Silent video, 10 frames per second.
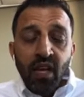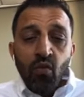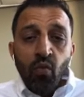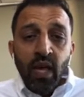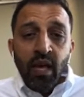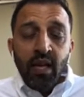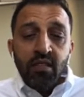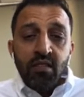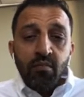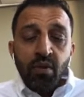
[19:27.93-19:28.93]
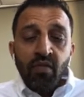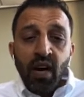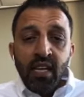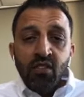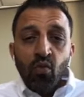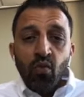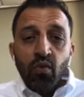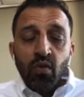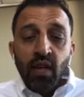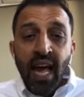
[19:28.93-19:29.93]
that we can provide the
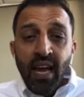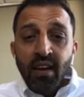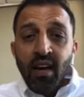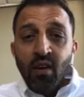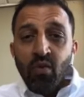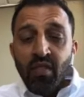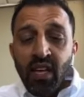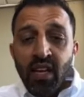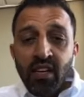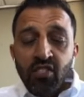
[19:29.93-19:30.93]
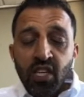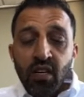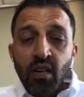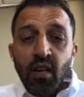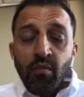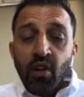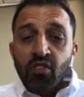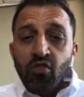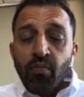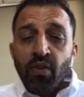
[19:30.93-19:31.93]
Canada with clean energy, but
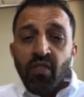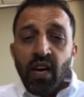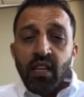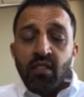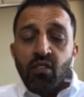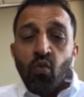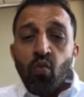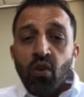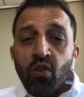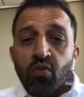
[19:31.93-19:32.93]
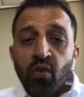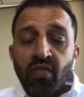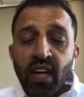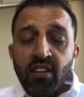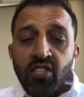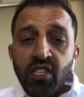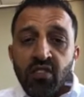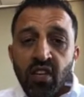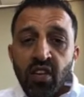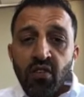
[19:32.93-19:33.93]
also provide the world with energy
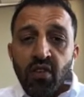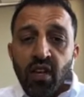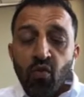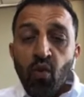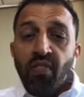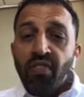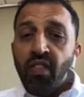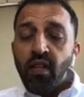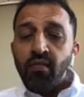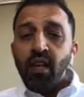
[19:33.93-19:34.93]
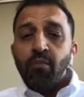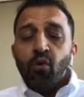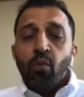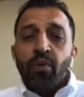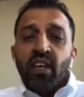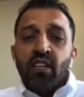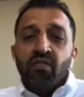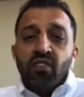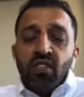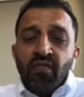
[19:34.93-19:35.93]
security with the appropriate
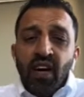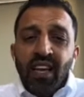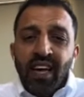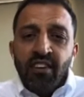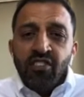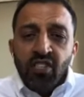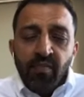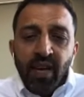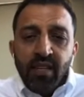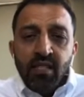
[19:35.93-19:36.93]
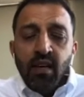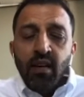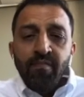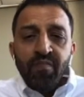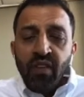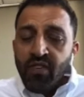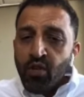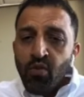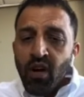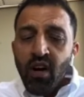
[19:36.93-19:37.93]
diversified energy mix. For
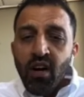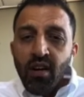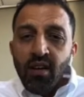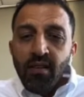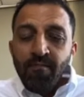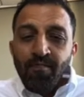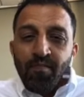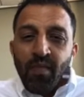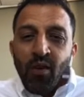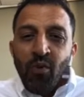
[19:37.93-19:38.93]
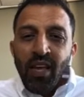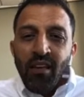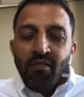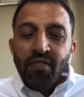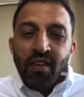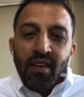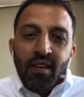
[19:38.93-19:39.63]
too long, we've